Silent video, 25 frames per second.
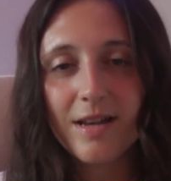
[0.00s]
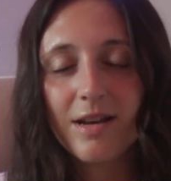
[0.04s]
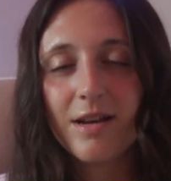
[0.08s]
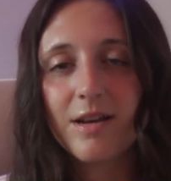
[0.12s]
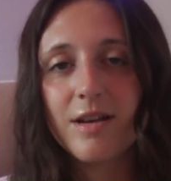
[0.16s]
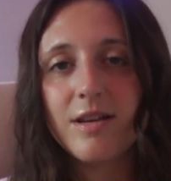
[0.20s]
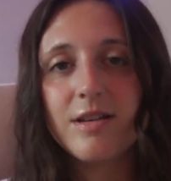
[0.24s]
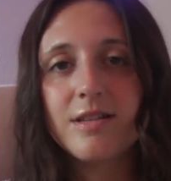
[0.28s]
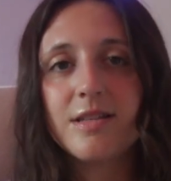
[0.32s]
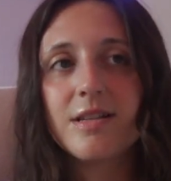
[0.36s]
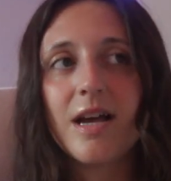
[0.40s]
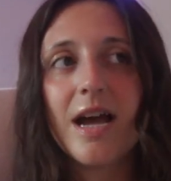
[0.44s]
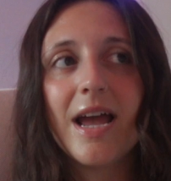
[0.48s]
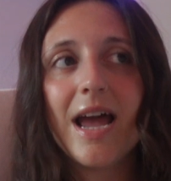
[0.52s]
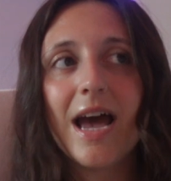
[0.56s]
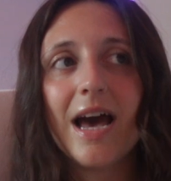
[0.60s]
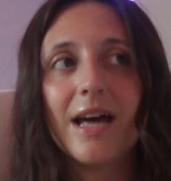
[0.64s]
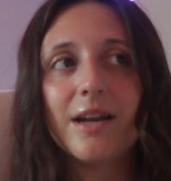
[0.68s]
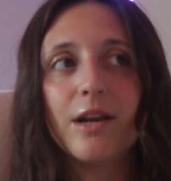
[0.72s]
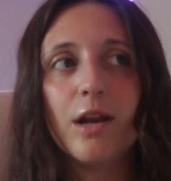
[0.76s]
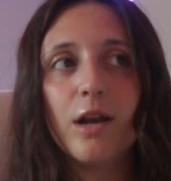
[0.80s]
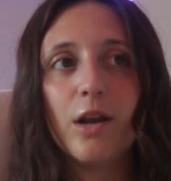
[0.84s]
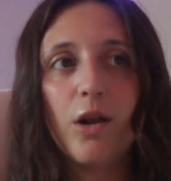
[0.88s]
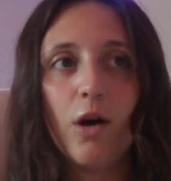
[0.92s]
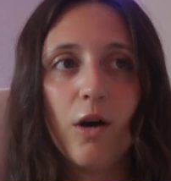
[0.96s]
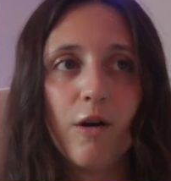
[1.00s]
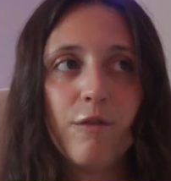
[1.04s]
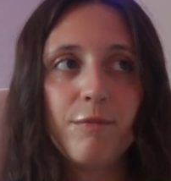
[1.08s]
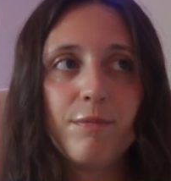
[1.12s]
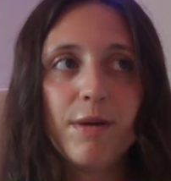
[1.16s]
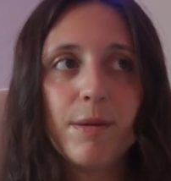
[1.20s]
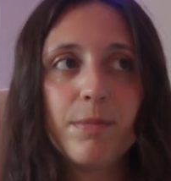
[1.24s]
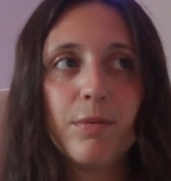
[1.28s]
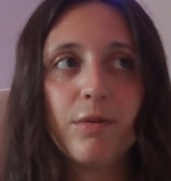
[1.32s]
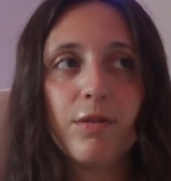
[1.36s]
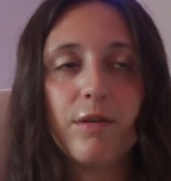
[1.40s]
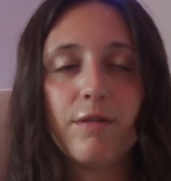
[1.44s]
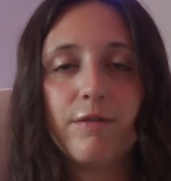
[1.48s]
because I had a lot of
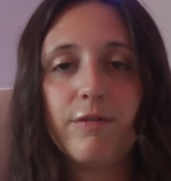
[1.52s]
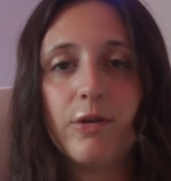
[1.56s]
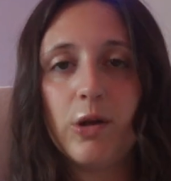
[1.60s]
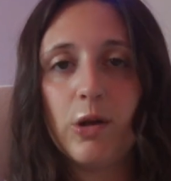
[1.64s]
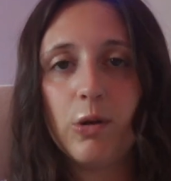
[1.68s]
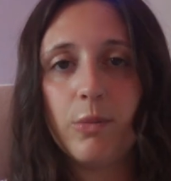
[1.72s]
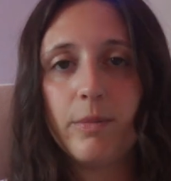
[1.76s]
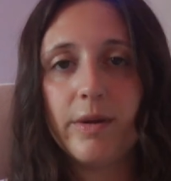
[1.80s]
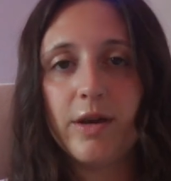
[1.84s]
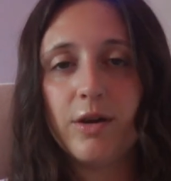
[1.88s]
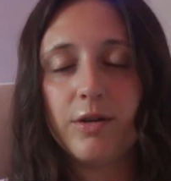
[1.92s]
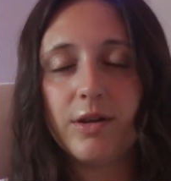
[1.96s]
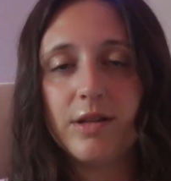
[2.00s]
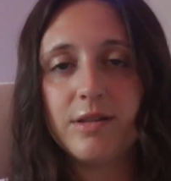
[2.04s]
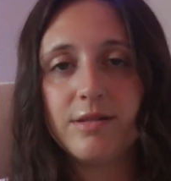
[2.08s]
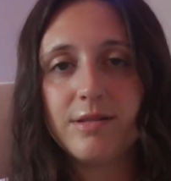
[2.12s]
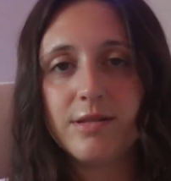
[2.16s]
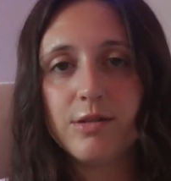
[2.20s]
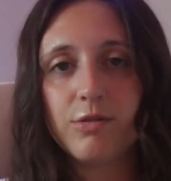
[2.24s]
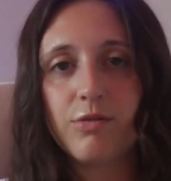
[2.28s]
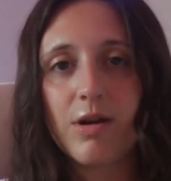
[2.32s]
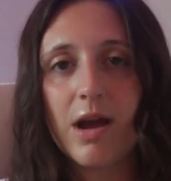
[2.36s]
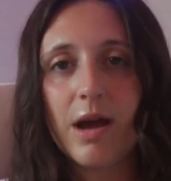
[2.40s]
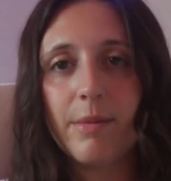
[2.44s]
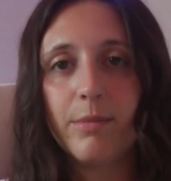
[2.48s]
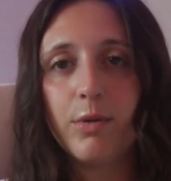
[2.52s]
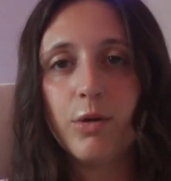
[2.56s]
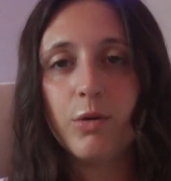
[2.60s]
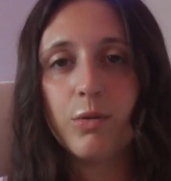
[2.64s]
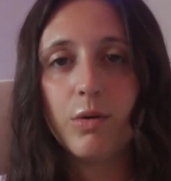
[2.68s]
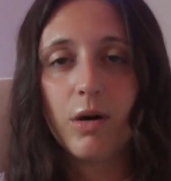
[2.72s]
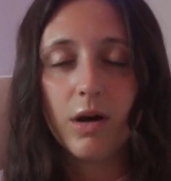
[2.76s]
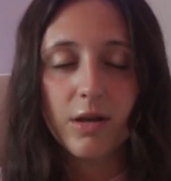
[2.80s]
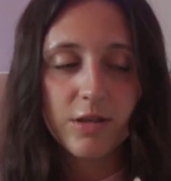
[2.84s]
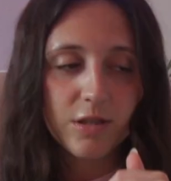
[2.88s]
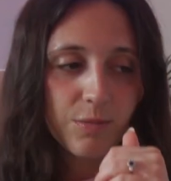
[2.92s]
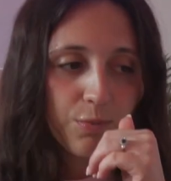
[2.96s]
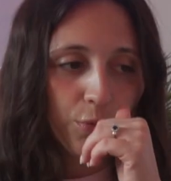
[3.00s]
people that follow me on Instagram who
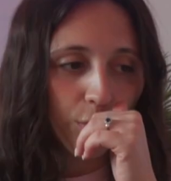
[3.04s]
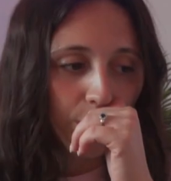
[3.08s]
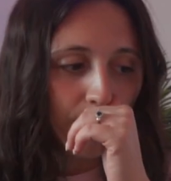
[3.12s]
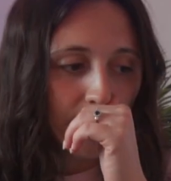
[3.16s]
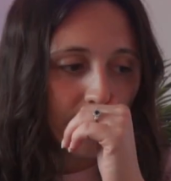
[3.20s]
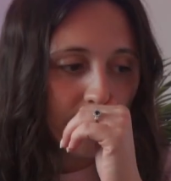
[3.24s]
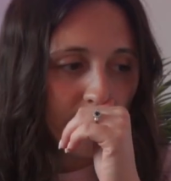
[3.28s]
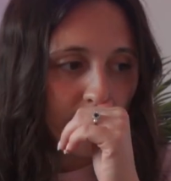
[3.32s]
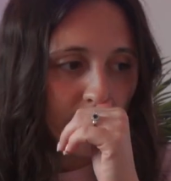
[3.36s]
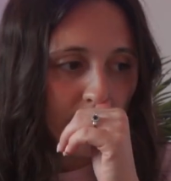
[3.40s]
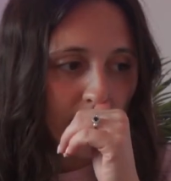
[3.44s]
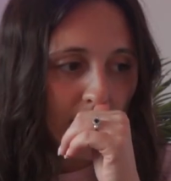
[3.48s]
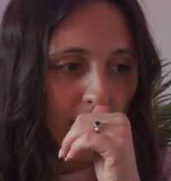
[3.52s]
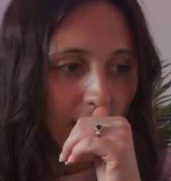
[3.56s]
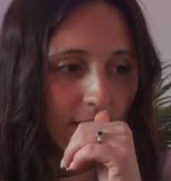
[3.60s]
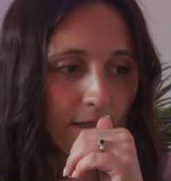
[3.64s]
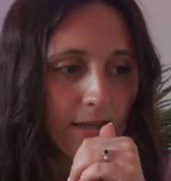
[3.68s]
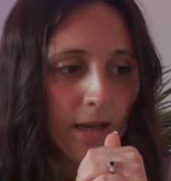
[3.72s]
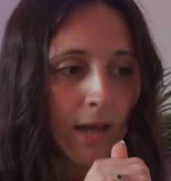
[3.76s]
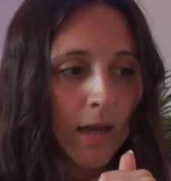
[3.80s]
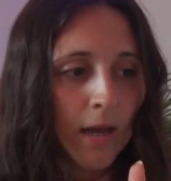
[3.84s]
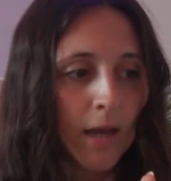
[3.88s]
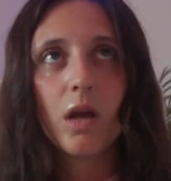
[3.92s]
are small businesses.